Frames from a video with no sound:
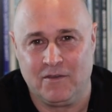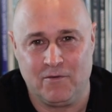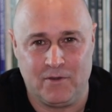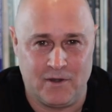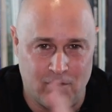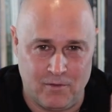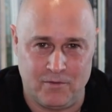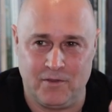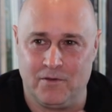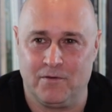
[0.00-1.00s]
doing
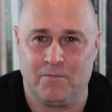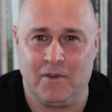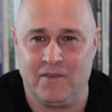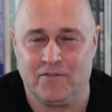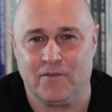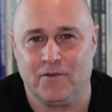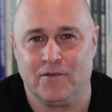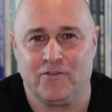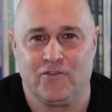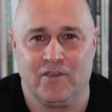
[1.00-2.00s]
all your
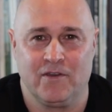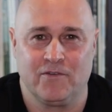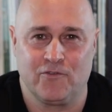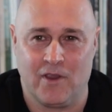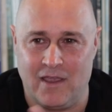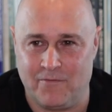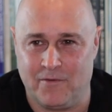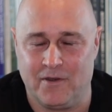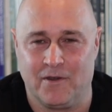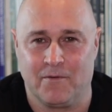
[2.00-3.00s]
research and
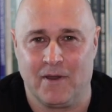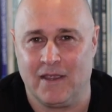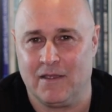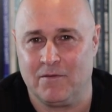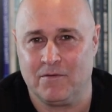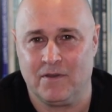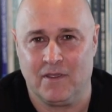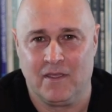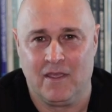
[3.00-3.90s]
traveling around